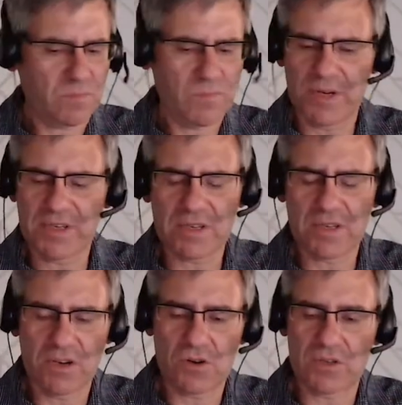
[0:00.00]
brings
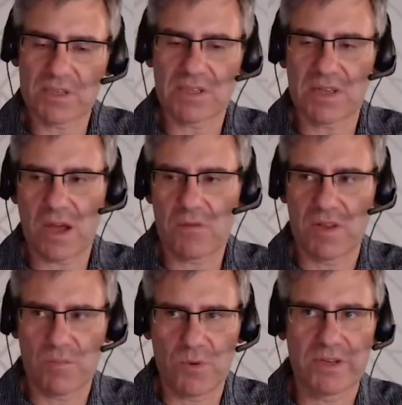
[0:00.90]
the costs
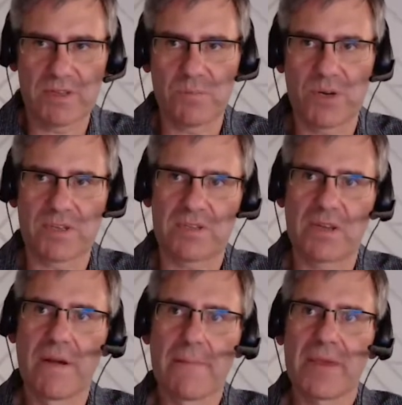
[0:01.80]
down, and
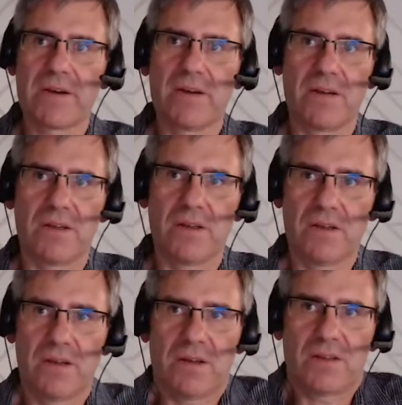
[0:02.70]
brings
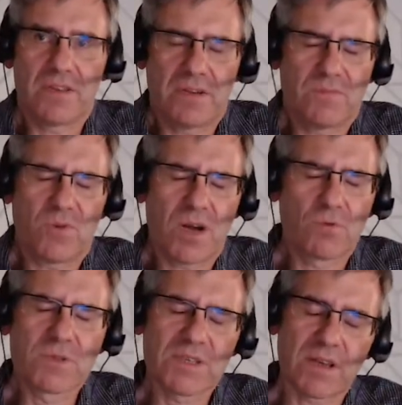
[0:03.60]
the, I
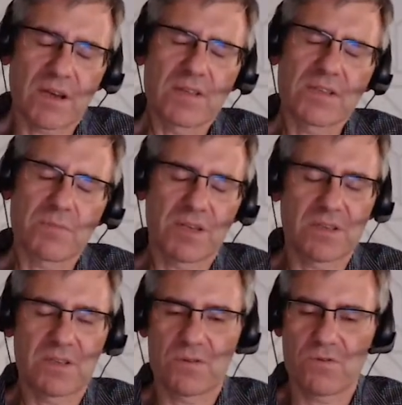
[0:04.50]
would say,
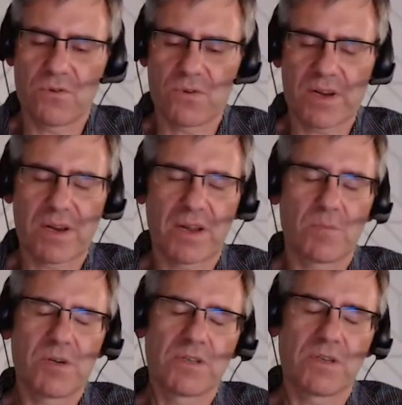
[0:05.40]
ultimate
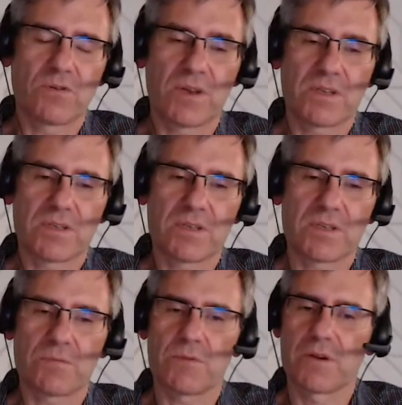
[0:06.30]
reliability to that
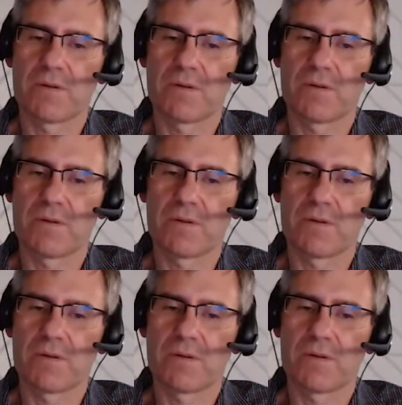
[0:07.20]
system.